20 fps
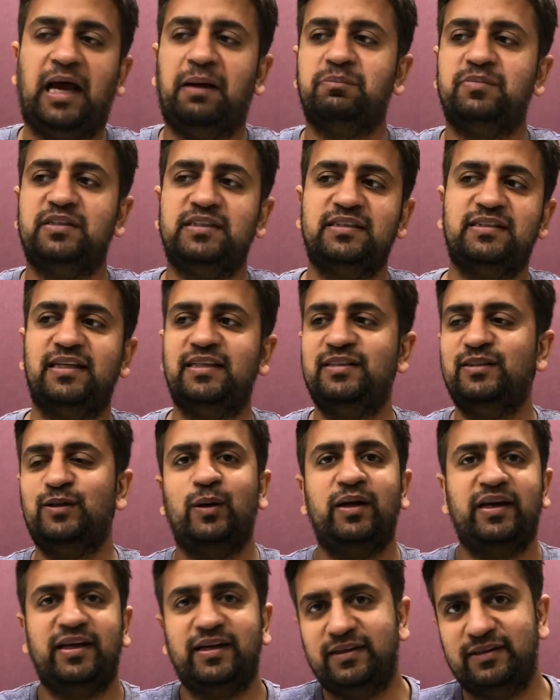I'm just
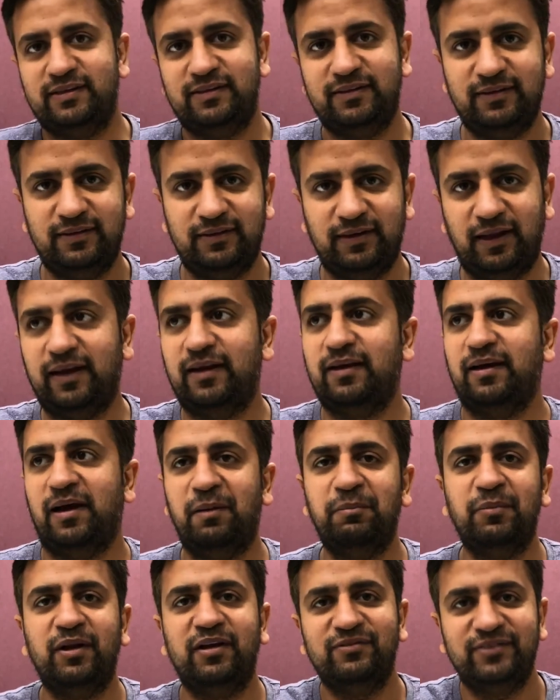enjoying it. Like
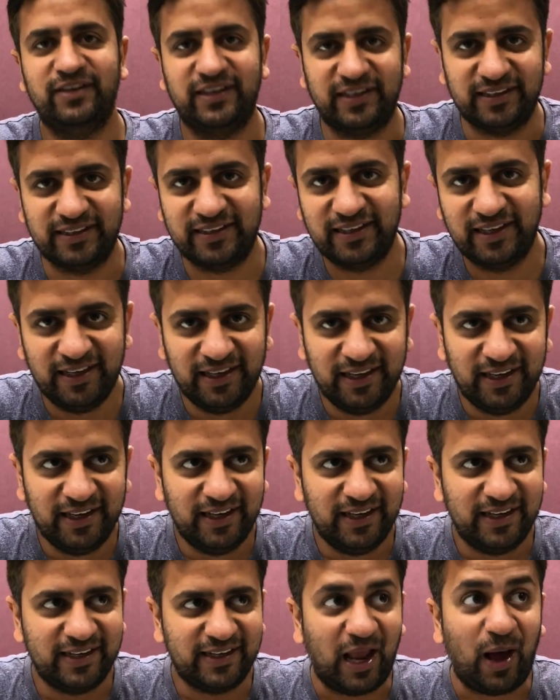I'm loving it.
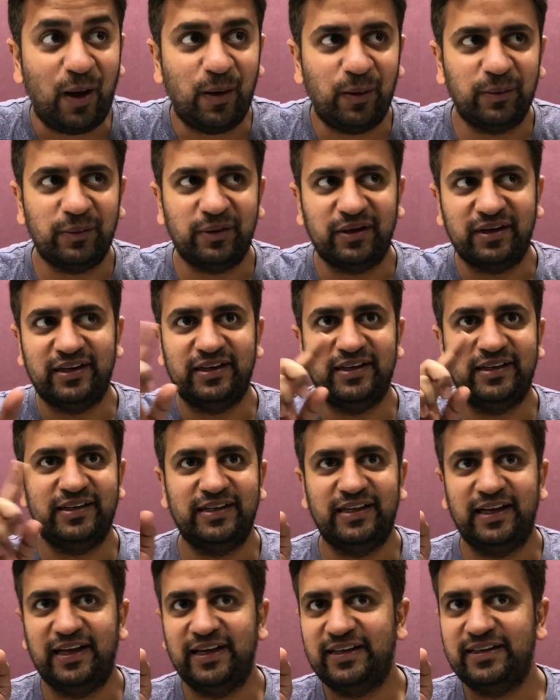Now
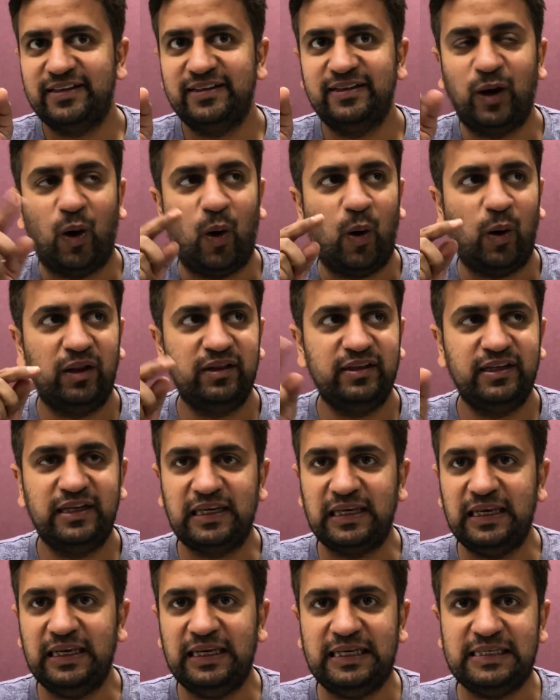uh, like all the
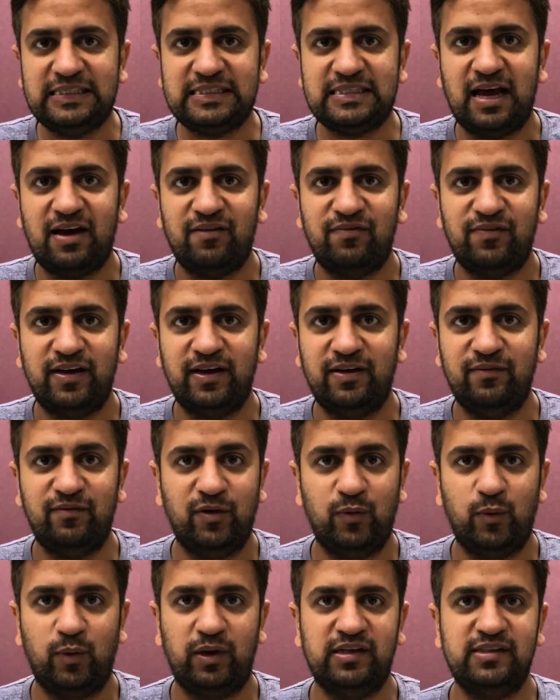cleaning staff and
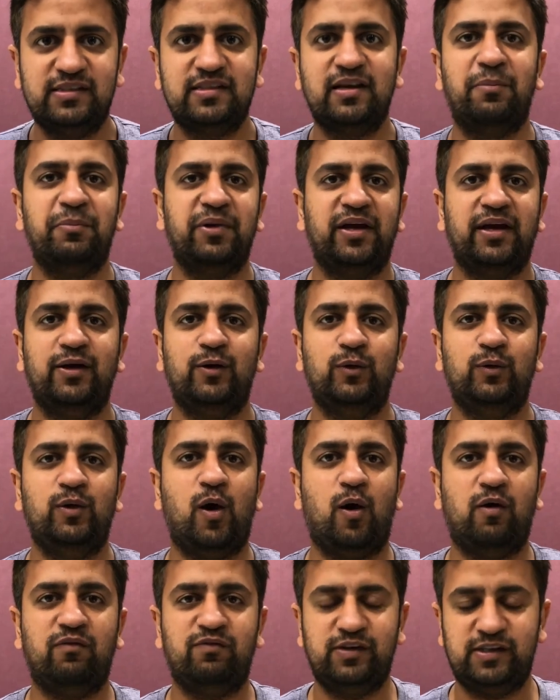everyone is coming into the
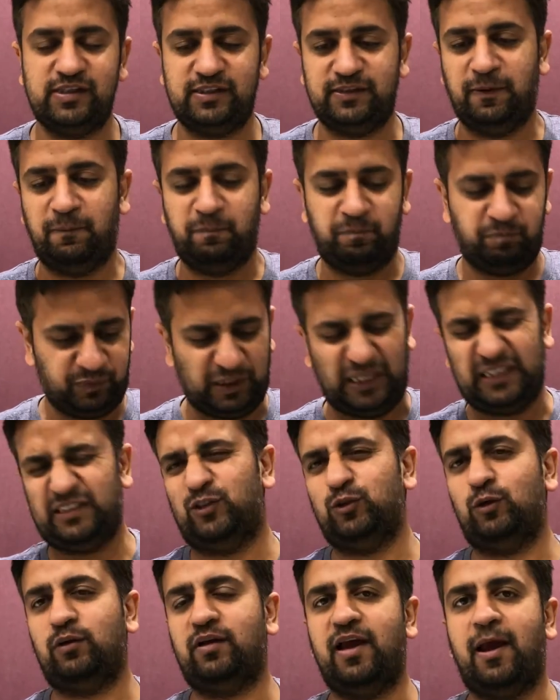office,
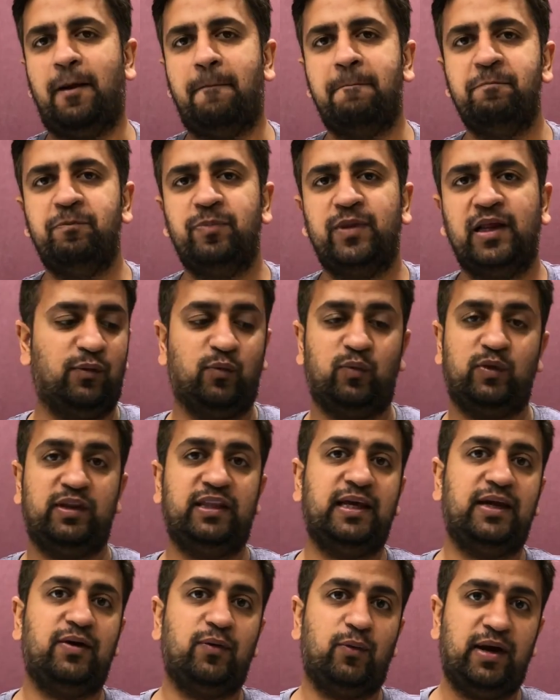that's okay. With
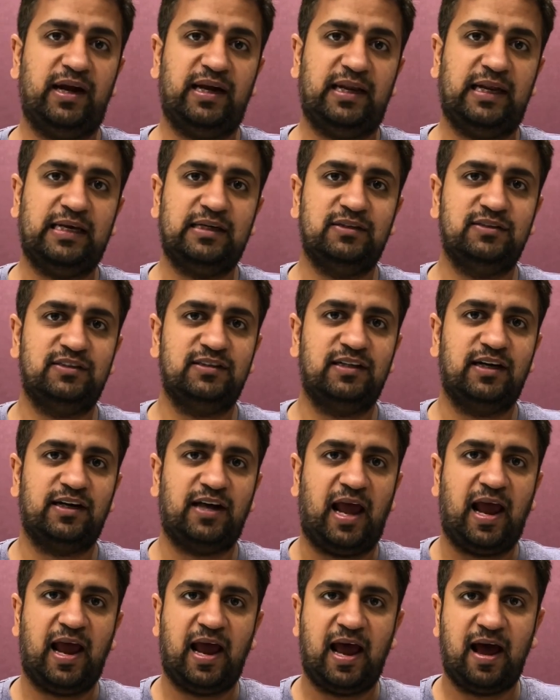the great energy that
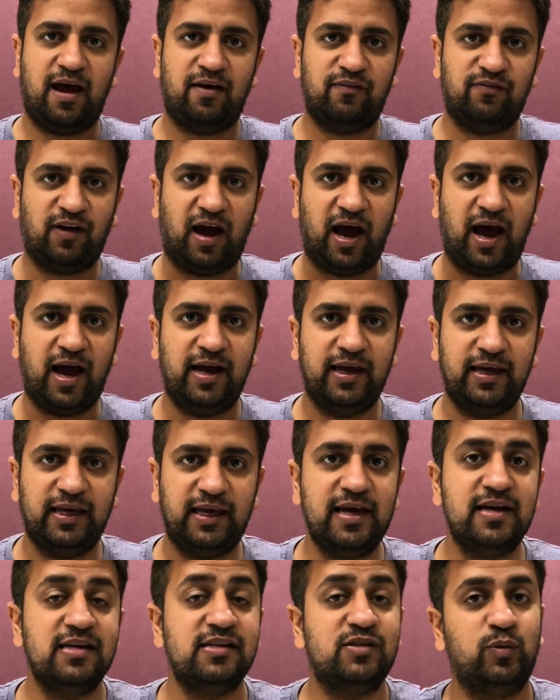I have, I
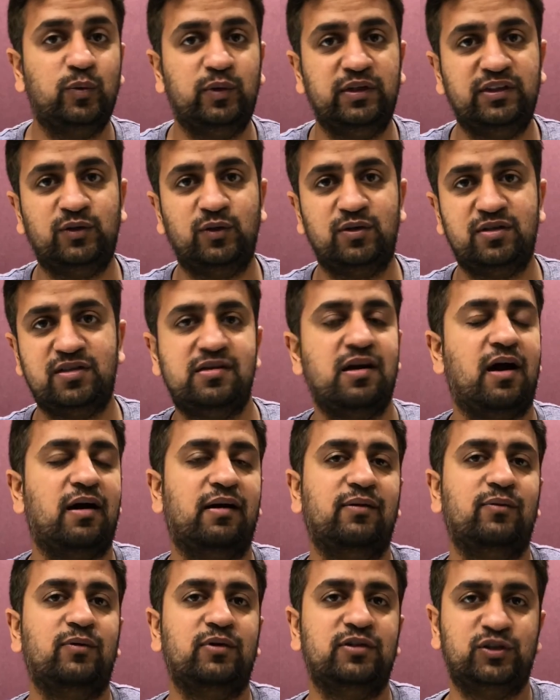guess we should
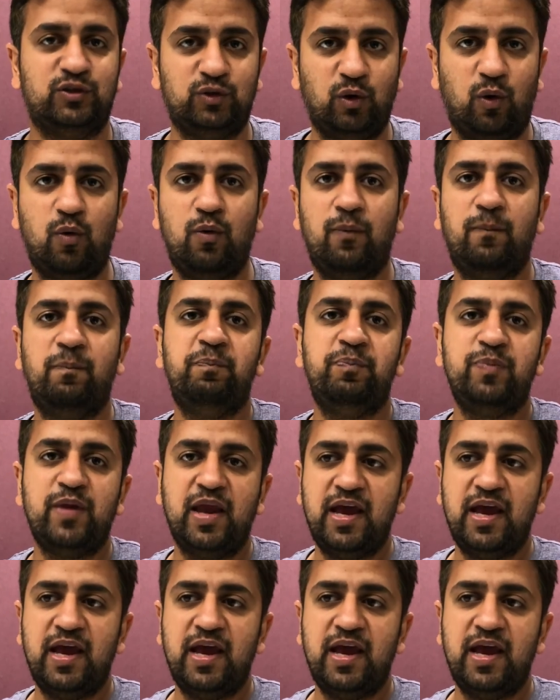start our show